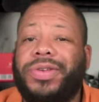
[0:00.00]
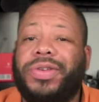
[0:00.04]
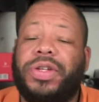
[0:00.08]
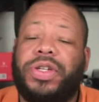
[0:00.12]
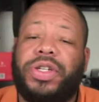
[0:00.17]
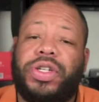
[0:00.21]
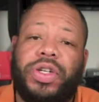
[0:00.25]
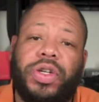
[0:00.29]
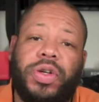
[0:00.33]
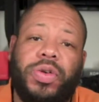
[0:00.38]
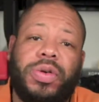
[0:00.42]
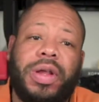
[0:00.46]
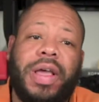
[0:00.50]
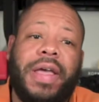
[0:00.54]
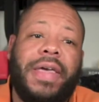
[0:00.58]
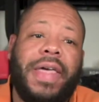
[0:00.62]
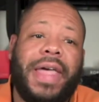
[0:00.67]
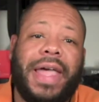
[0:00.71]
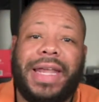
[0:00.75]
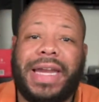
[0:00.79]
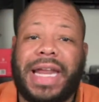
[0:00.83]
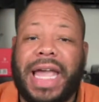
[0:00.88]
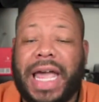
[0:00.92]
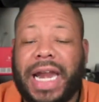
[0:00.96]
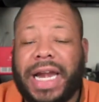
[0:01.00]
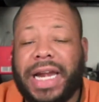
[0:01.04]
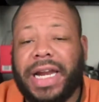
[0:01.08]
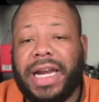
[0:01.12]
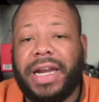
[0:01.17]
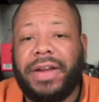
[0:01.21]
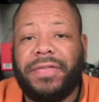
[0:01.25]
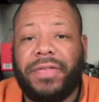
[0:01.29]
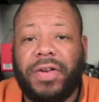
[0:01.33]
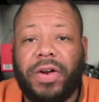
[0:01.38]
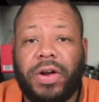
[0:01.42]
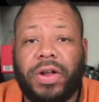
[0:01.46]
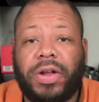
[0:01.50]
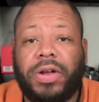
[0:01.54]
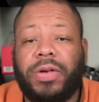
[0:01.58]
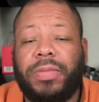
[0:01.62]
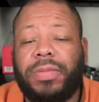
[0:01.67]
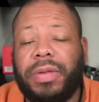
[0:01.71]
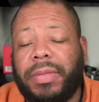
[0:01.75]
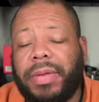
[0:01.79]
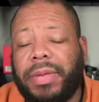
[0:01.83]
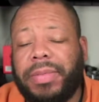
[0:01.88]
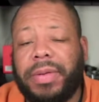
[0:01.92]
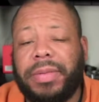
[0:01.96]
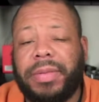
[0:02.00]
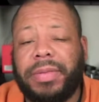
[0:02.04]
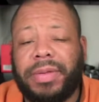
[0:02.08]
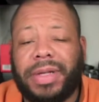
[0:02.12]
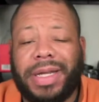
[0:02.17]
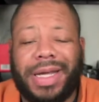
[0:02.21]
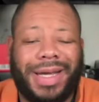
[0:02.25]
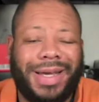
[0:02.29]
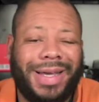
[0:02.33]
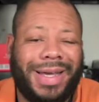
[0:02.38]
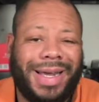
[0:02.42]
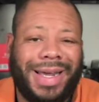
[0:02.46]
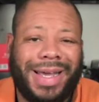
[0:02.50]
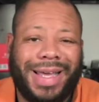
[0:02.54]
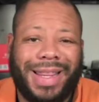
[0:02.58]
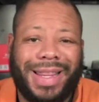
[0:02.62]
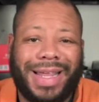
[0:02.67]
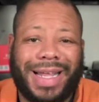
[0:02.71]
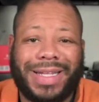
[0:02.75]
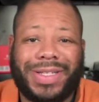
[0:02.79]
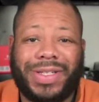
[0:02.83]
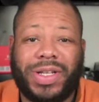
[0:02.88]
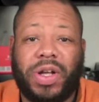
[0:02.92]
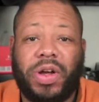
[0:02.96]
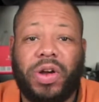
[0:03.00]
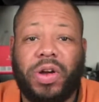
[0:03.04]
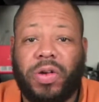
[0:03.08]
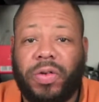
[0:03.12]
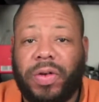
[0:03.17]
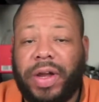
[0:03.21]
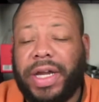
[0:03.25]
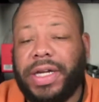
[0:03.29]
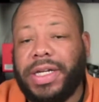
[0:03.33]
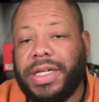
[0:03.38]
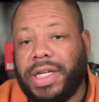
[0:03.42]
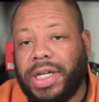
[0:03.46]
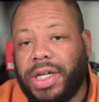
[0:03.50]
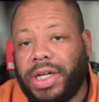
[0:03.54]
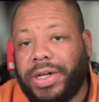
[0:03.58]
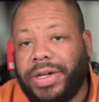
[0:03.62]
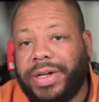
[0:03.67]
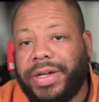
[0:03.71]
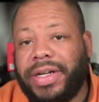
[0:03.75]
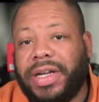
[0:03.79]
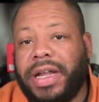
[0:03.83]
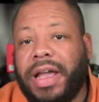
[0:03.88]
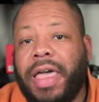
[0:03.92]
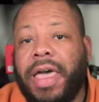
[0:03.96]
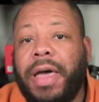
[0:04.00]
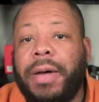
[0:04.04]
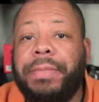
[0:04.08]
You should shoot and edit it in vertical, blah, blah, blah, blah, blah. That's all great and good.